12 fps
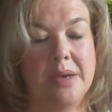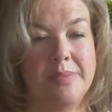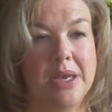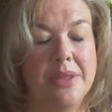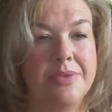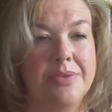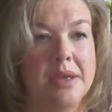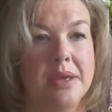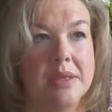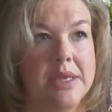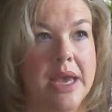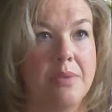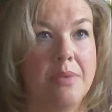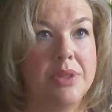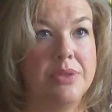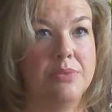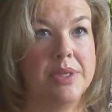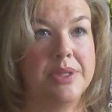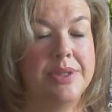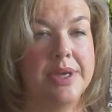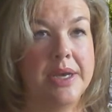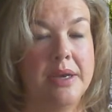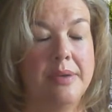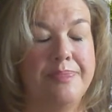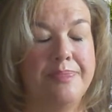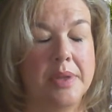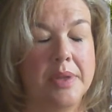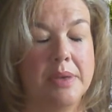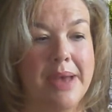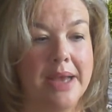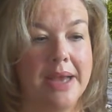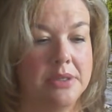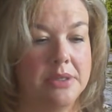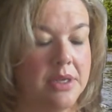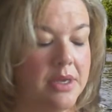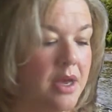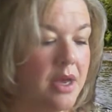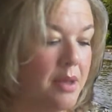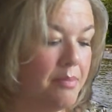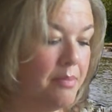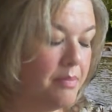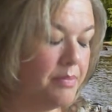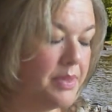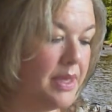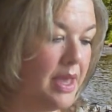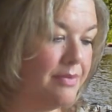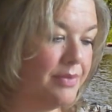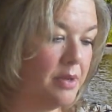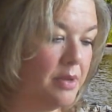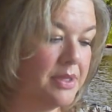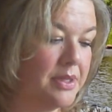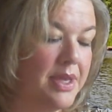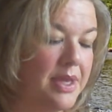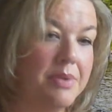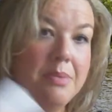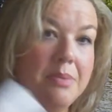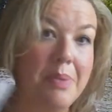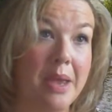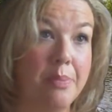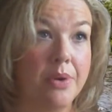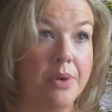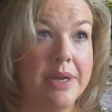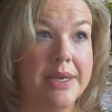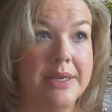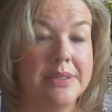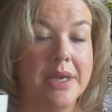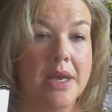other thing, yeah, with back to the envelopes, the thing with the paper is,